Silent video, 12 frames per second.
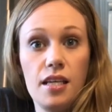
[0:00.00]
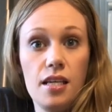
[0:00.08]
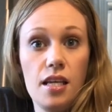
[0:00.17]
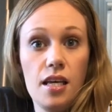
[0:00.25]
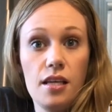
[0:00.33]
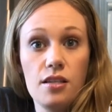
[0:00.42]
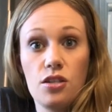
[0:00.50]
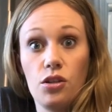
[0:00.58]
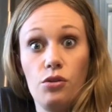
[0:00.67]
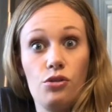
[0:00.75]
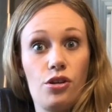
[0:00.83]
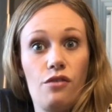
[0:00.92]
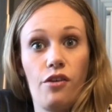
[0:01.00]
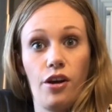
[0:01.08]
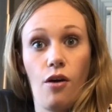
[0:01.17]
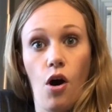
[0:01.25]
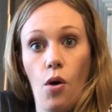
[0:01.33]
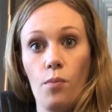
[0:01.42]
cleaning solution for
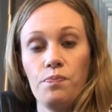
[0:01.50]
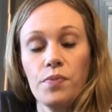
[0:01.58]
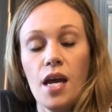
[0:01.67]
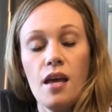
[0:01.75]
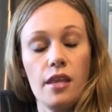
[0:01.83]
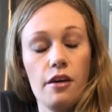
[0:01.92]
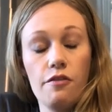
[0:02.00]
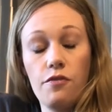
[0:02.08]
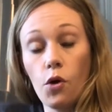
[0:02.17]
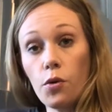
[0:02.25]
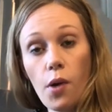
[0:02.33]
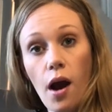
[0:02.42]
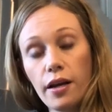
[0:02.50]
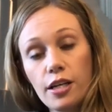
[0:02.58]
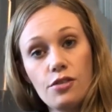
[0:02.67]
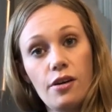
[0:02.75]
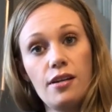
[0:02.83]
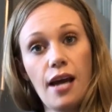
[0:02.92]
your home. They have 4
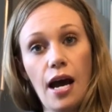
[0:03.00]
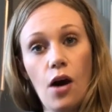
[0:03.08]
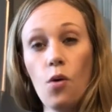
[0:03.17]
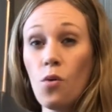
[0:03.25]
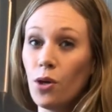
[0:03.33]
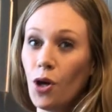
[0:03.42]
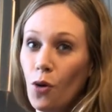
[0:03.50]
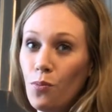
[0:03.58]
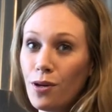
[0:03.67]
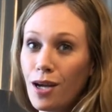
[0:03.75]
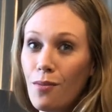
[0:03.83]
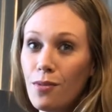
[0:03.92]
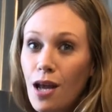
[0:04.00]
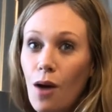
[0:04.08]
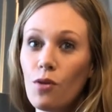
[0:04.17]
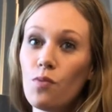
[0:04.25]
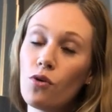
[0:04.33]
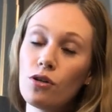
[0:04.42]
products right now. We hope they're coming
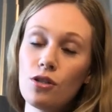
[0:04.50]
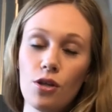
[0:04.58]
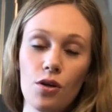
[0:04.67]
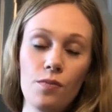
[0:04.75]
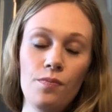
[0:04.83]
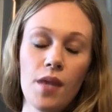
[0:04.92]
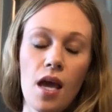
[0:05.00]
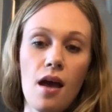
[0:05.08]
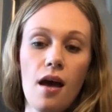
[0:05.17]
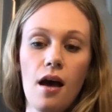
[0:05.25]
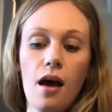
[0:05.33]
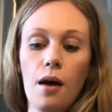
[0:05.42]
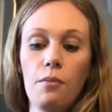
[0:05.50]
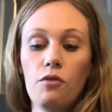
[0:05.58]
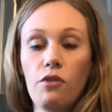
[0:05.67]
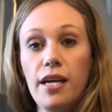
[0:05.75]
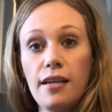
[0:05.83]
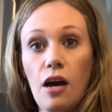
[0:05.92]
out with more soon.
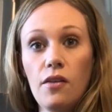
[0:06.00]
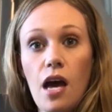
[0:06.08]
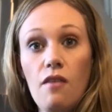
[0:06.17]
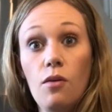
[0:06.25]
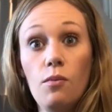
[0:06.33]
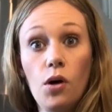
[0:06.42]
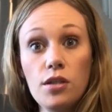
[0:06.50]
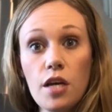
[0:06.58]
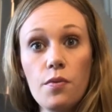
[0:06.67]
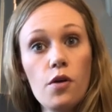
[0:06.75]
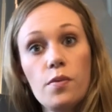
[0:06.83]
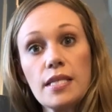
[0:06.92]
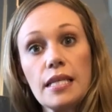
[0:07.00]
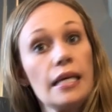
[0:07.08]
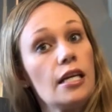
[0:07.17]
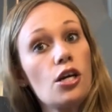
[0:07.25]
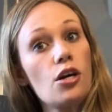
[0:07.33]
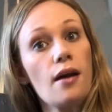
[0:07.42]
But right now they have a multi-purpose
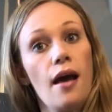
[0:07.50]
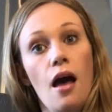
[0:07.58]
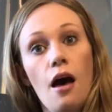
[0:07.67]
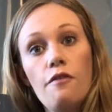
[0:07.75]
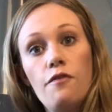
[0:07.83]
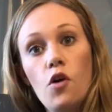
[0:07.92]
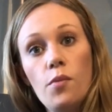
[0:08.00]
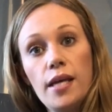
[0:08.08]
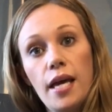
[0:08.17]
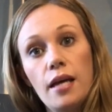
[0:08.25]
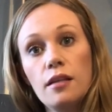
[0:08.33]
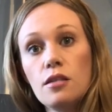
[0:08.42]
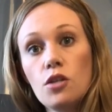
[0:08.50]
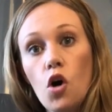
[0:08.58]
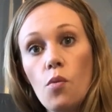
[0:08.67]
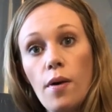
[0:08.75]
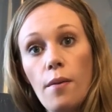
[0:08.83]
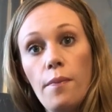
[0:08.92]
cleaner, a foaming hand
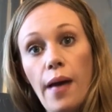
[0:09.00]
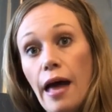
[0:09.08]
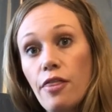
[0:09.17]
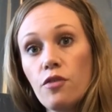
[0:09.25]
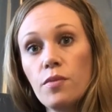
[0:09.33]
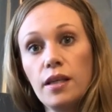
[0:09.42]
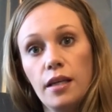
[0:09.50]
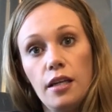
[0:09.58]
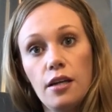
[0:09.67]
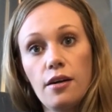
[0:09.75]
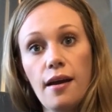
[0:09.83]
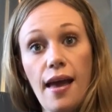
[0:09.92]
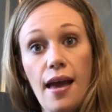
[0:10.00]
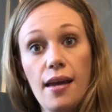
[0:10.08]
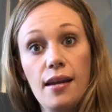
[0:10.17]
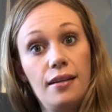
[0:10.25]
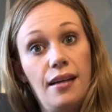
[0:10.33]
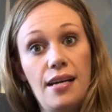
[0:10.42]
soap, a bathroom cleaner,
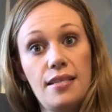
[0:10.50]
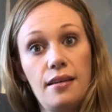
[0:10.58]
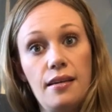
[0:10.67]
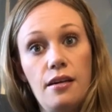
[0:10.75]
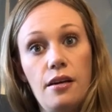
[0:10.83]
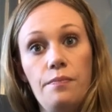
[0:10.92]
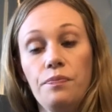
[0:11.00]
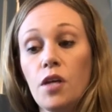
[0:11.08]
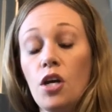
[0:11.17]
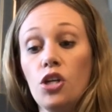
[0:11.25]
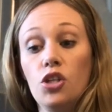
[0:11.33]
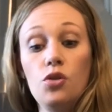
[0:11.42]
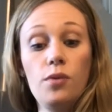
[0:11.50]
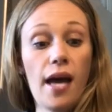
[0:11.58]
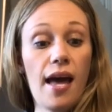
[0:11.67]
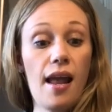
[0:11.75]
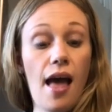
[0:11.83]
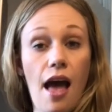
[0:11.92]
and a glass cleaner. You
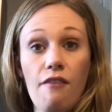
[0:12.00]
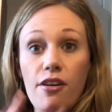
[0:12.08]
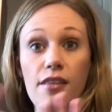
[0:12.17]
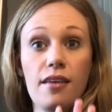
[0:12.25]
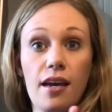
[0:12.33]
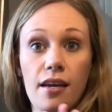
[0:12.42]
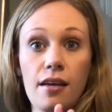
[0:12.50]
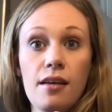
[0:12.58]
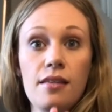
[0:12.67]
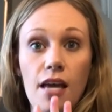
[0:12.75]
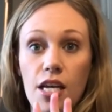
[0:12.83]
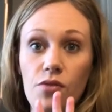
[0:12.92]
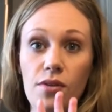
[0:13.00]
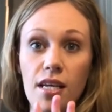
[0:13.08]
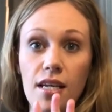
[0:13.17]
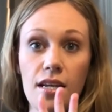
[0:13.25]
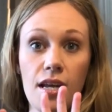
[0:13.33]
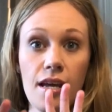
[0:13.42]
get everything that you
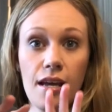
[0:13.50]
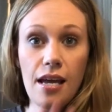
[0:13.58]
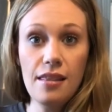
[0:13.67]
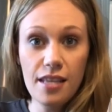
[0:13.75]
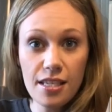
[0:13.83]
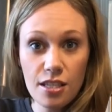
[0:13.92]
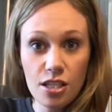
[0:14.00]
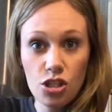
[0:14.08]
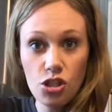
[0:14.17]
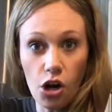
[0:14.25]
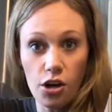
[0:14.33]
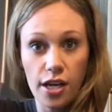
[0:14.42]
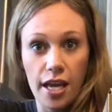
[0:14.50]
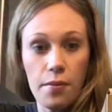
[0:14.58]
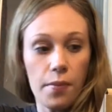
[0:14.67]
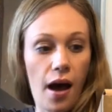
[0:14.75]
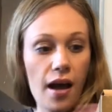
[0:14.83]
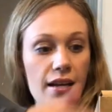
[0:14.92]
need in this starter
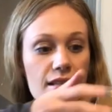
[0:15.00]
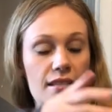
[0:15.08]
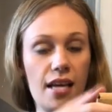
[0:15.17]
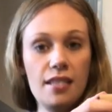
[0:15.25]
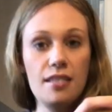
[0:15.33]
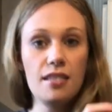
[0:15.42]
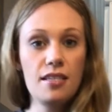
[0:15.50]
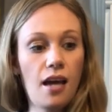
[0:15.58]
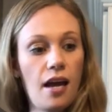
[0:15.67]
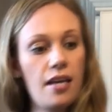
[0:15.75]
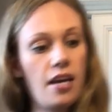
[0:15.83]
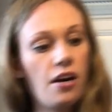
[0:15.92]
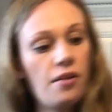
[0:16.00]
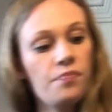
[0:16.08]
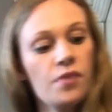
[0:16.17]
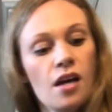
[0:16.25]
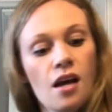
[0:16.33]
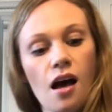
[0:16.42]
kit box. That's this guy here.
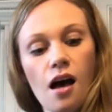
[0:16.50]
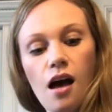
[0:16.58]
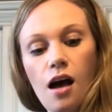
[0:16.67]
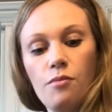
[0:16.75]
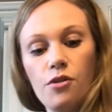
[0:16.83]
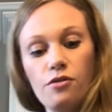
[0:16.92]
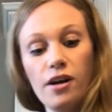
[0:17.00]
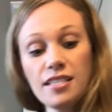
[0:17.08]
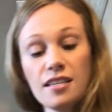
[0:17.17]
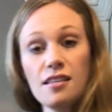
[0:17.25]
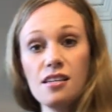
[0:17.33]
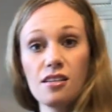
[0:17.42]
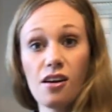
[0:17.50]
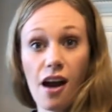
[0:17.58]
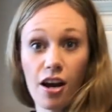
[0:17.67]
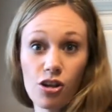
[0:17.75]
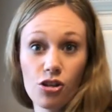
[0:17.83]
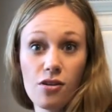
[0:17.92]
The rest of these are
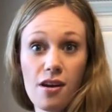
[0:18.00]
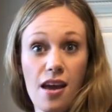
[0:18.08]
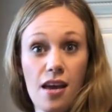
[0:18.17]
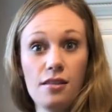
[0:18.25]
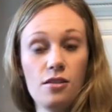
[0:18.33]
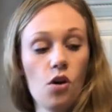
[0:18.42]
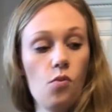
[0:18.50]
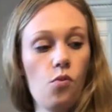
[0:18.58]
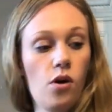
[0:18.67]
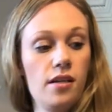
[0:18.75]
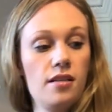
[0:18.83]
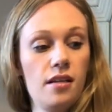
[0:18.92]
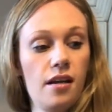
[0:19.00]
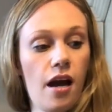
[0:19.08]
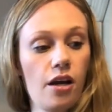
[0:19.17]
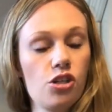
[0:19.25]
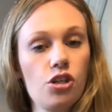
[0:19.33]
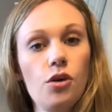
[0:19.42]
extra hand soap ones that I
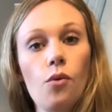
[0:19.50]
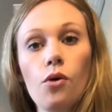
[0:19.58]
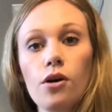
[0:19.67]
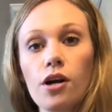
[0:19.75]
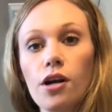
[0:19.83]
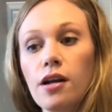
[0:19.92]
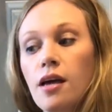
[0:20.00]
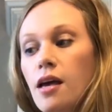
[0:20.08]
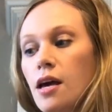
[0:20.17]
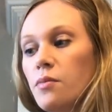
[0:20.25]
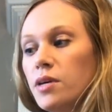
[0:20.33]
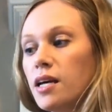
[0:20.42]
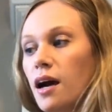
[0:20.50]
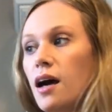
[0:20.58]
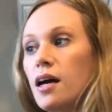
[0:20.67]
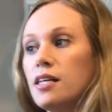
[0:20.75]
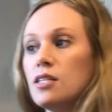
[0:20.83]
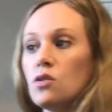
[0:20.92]
actually ordered
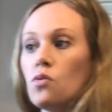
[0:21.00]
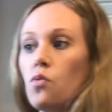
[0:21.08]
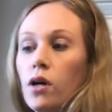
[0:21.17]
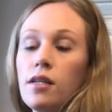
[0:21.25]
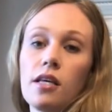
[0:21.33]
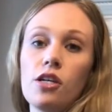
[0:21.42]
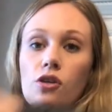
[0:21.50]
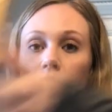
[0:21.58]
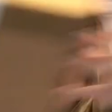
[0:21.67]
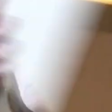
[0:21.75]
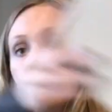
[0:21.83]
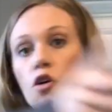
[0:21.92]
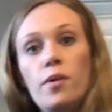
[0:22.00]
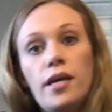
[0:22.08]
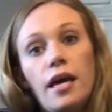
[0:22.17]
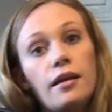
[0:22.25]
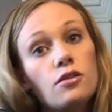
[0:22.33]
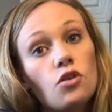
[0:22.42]
because once I tried the
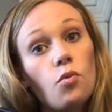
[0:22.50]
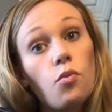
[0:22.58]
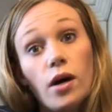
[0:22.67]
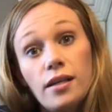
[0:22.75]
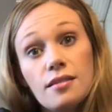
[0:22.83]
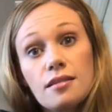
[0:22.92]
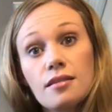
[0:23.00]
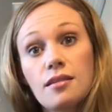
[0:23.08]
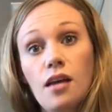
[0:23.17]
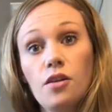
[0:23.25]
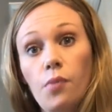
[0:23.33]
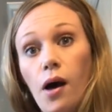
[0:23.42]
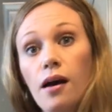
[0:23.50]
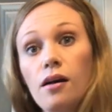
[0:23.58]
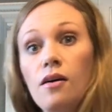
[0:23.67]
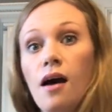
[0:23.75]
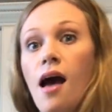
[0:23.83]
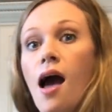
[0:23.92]
foaming hand soap once and saw the bottle,